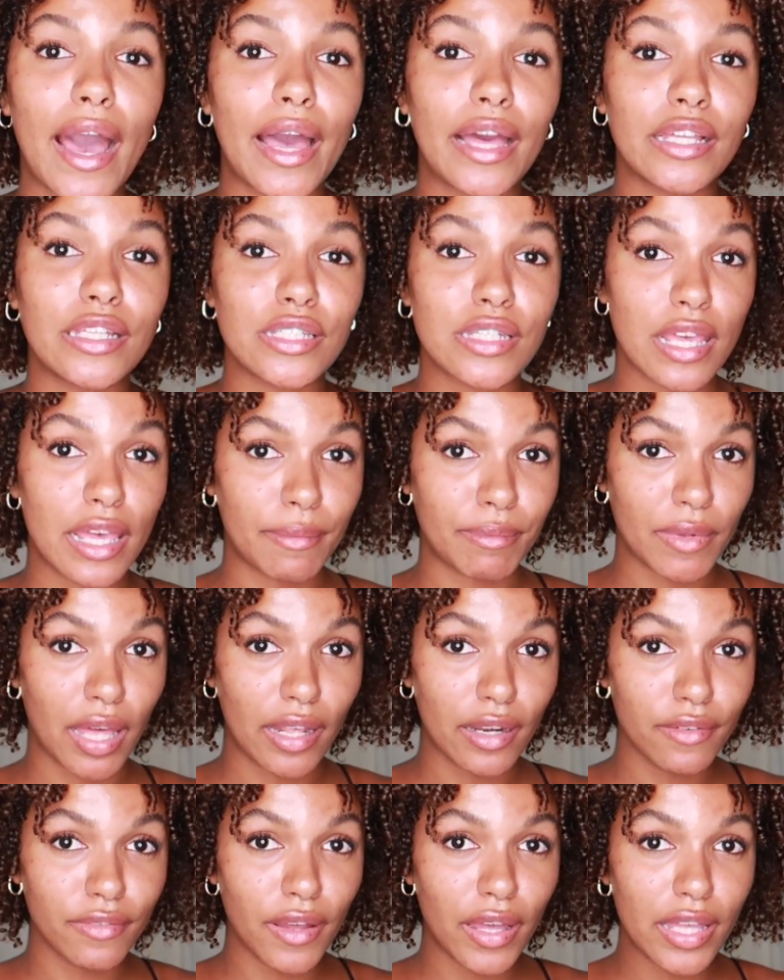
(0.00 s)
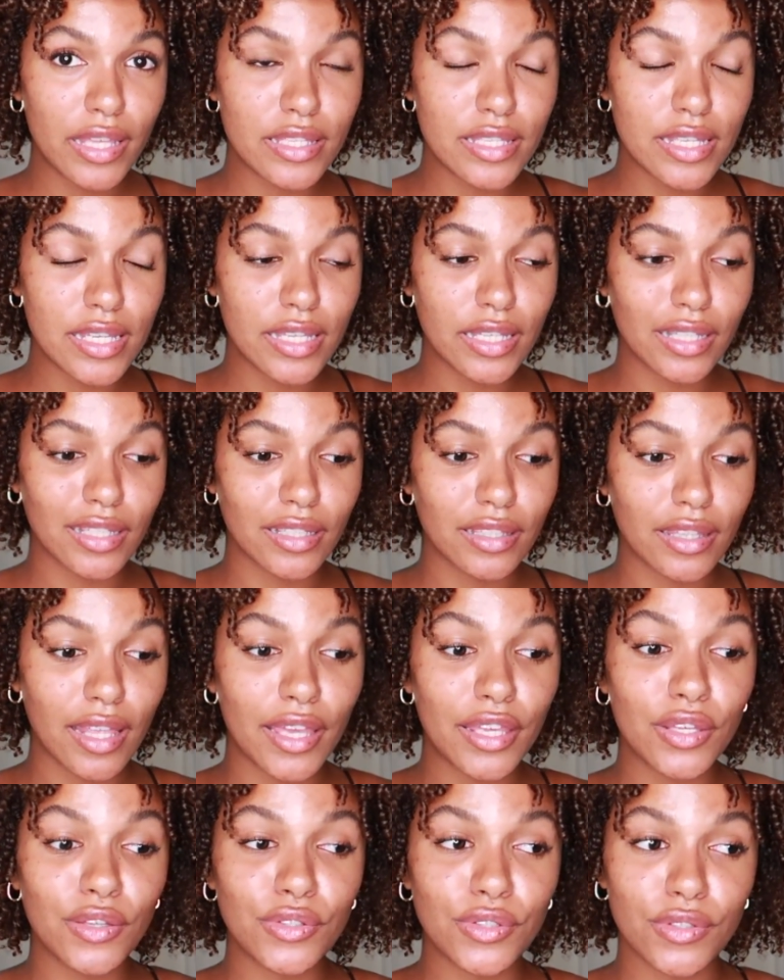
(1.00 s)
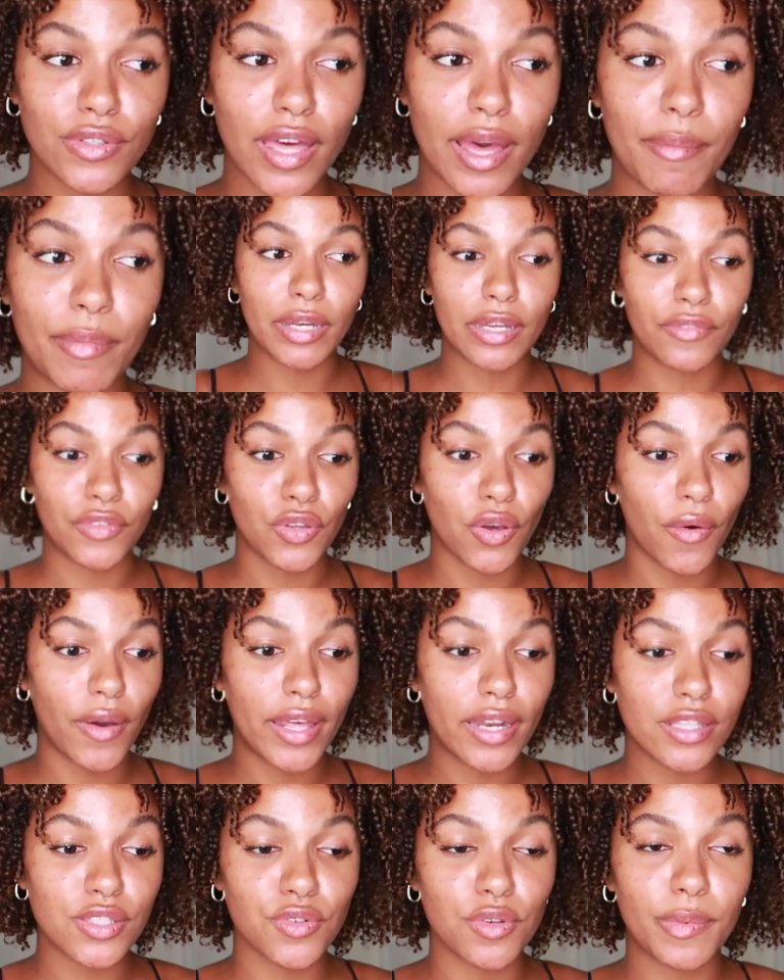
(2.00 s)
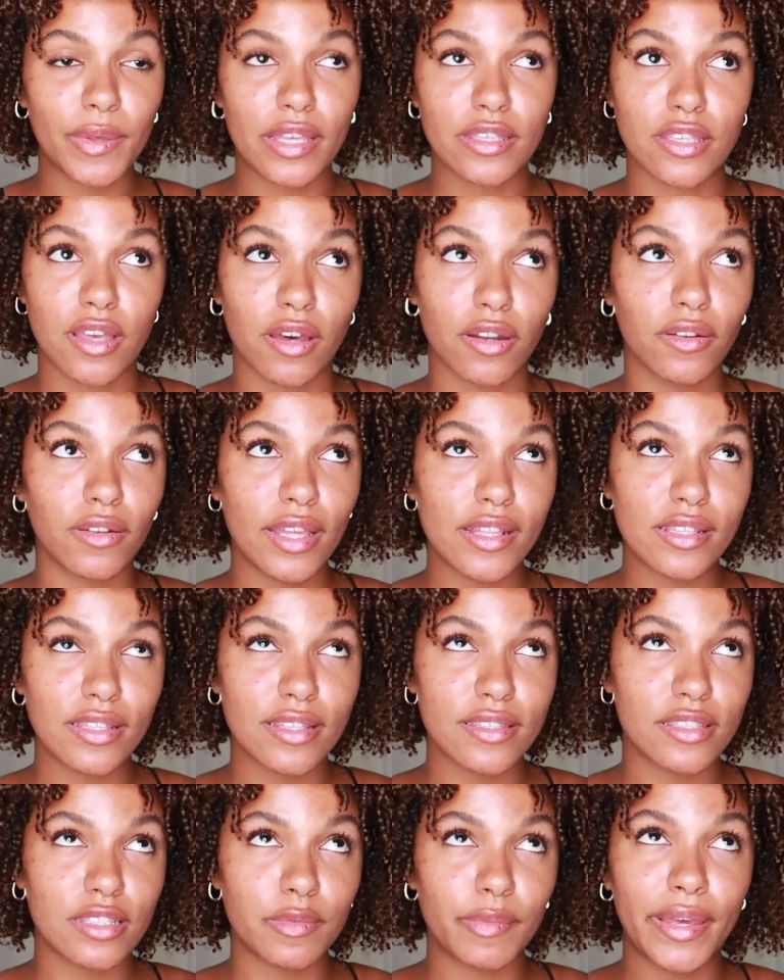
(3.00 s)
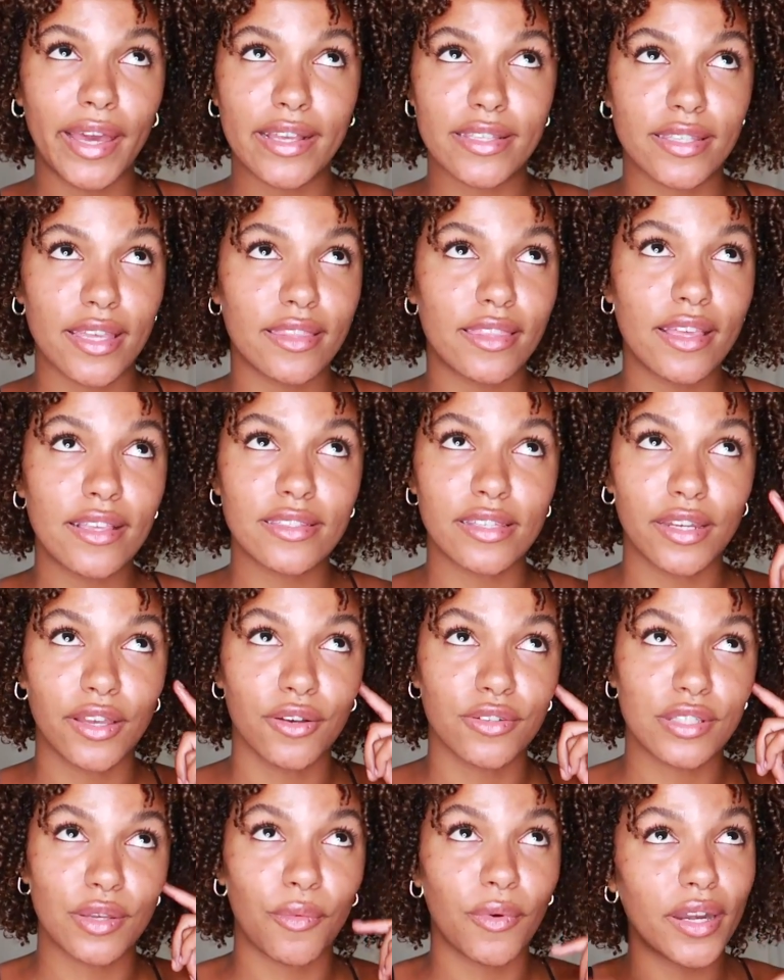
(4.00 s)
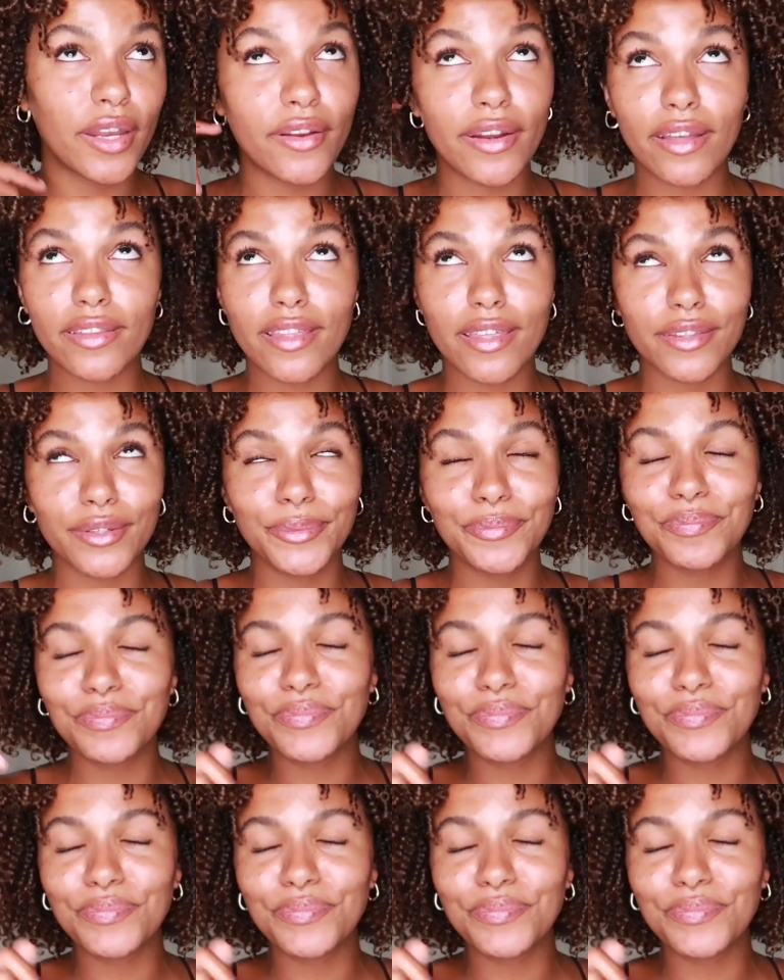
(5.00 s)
I am not advising that you do that, but if you go ahead and do it because y'all don't like to listen to me, I say things and it goes in one ear and out the other.